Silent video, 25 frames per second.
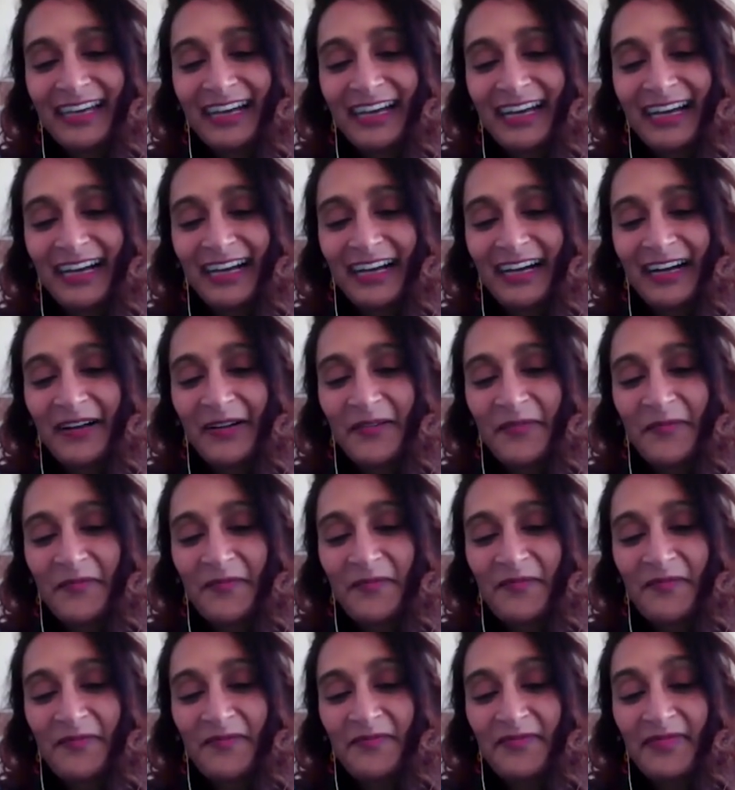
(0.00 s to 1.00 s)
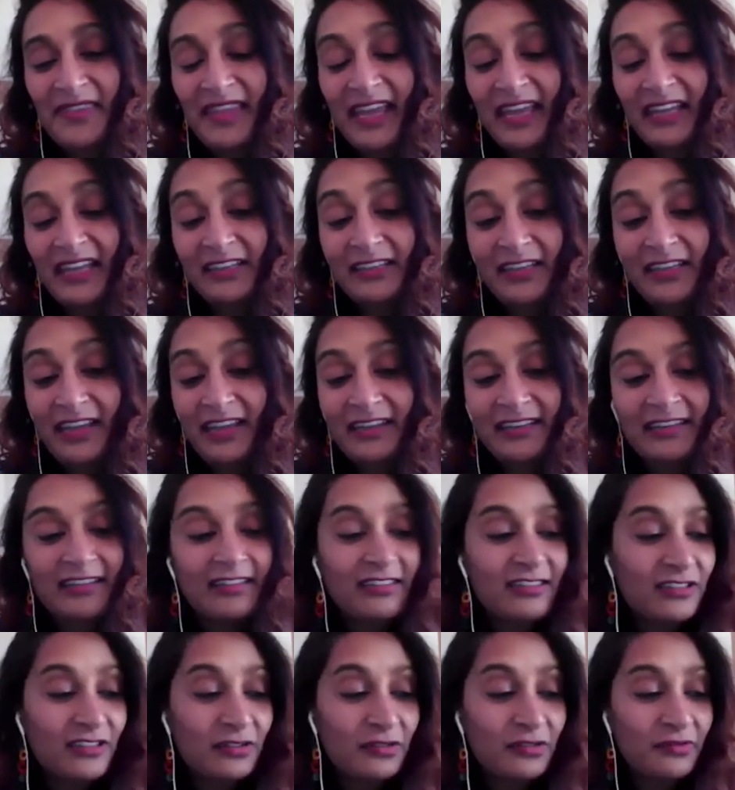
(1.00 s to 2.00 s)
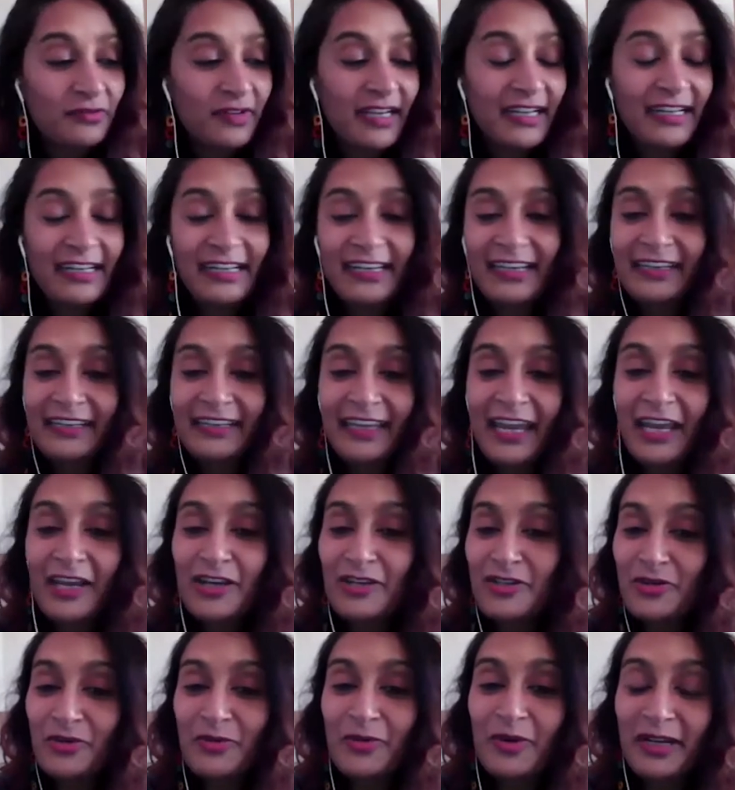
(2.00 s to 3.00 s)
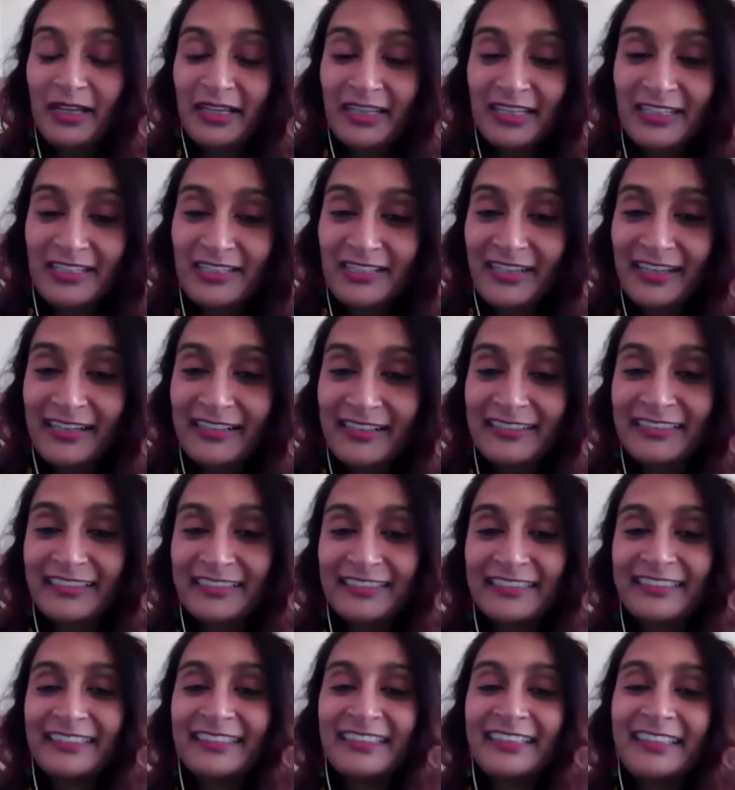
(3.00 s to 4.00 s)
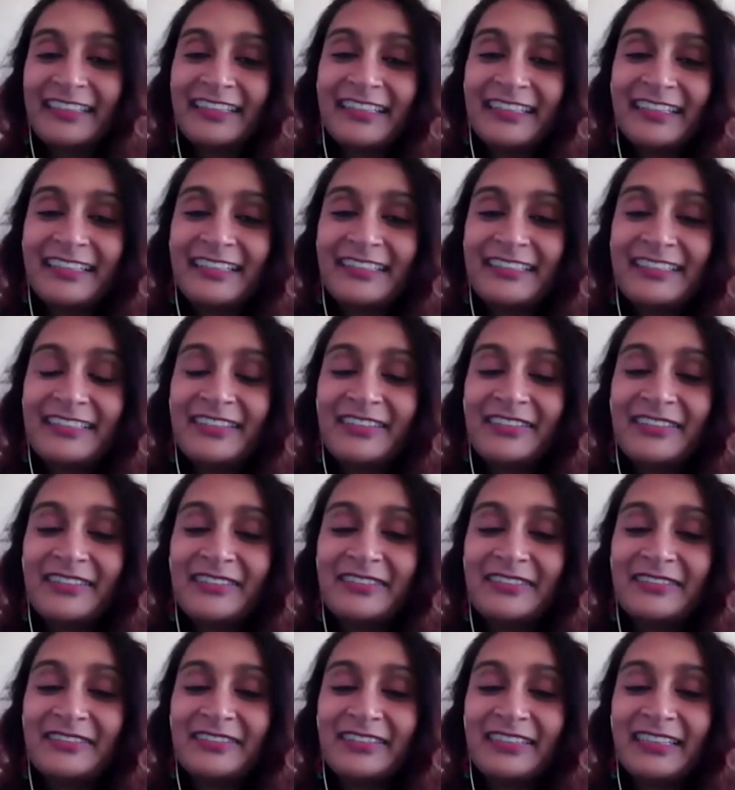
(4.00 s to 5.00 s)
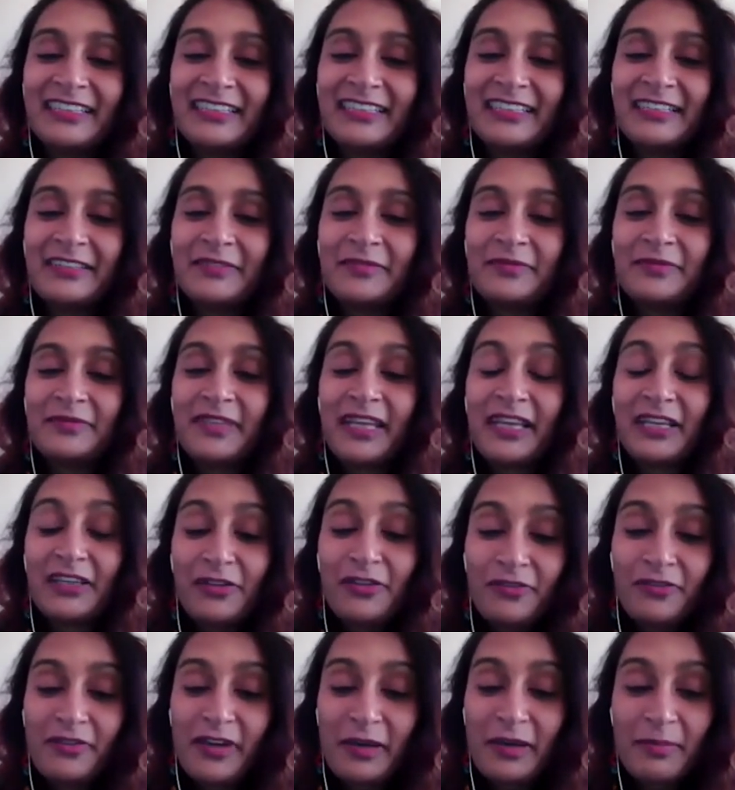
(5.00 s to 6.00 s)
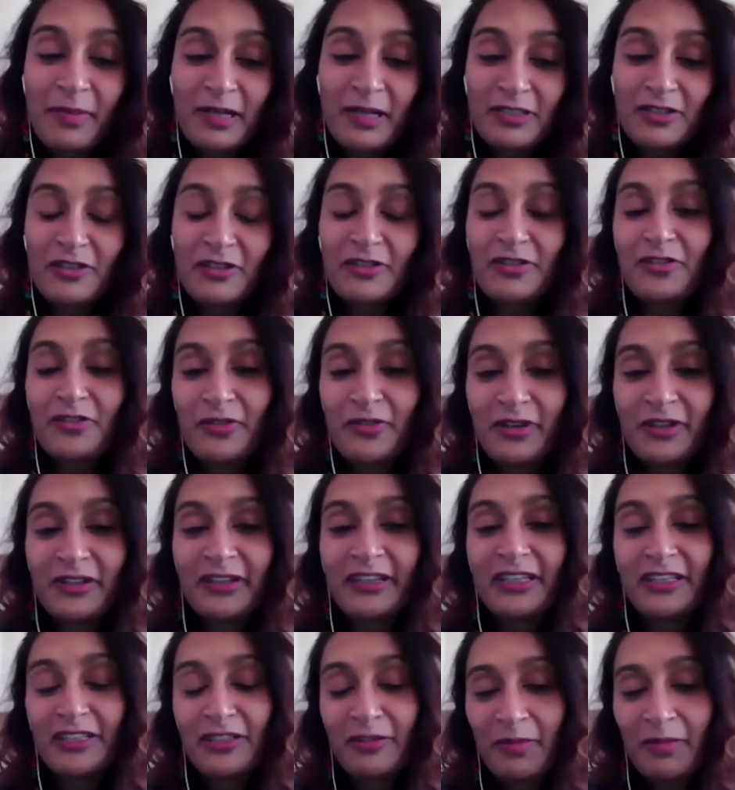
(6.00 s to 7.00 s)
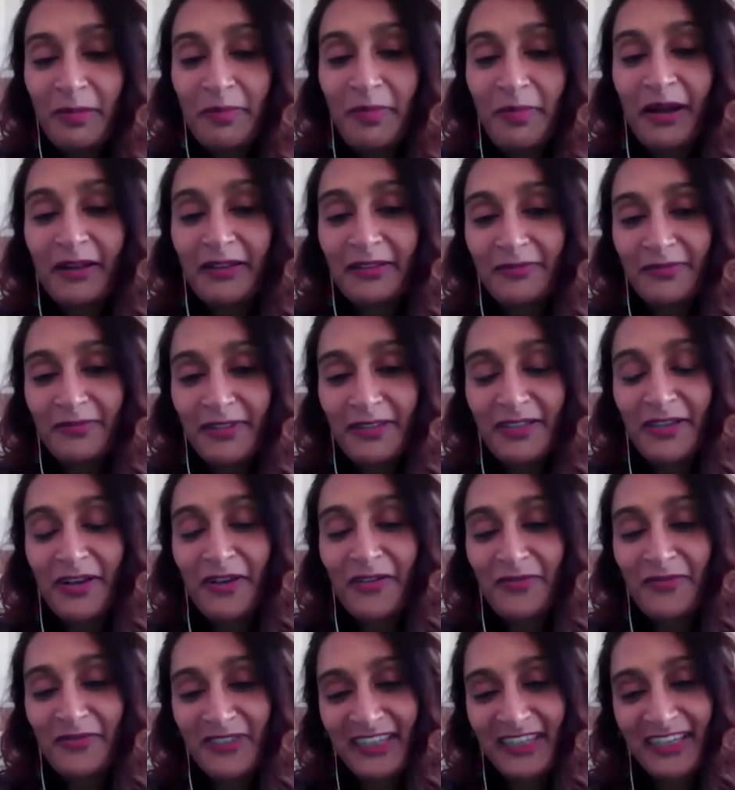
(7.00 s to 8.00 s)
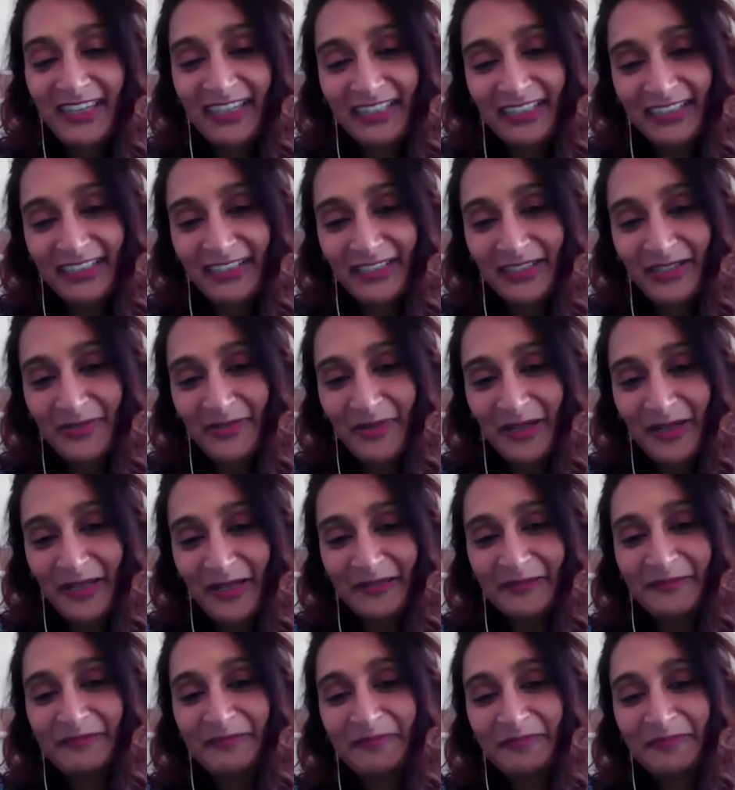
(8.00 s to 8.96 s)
and to frankly engage your work in general. So, thank you very much also for agreeing to be part of this conversation as well.